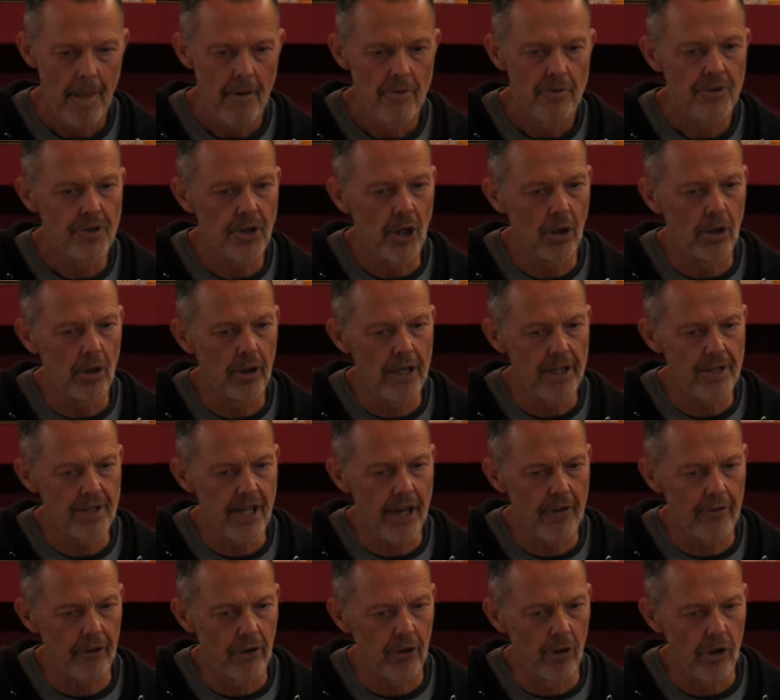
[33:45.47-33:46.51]
So let's
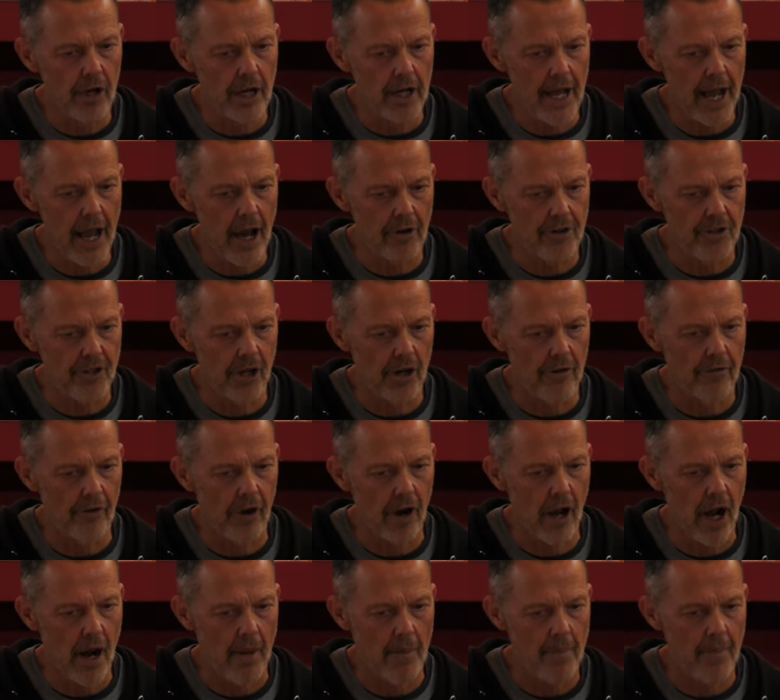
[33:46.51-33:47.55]
have a look at how to
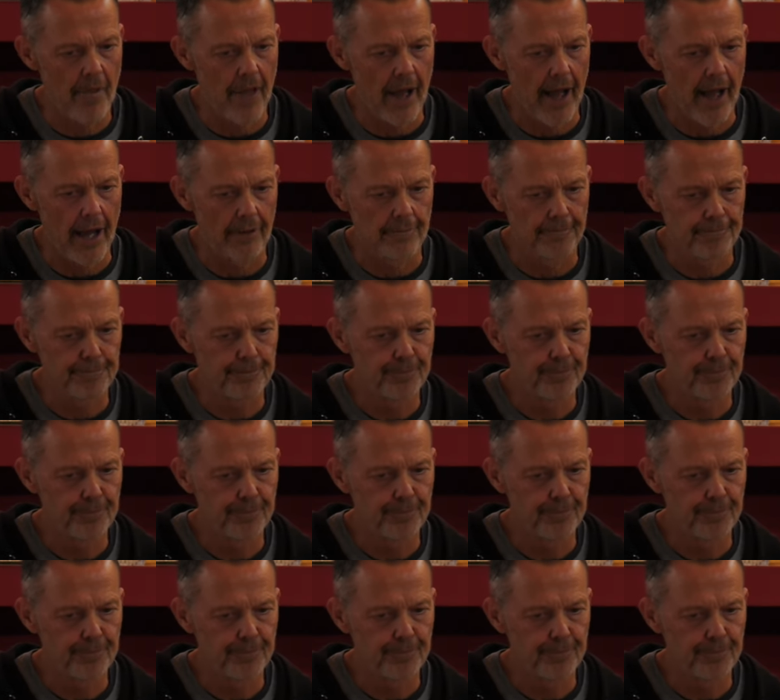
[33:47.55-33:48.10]
overcome that.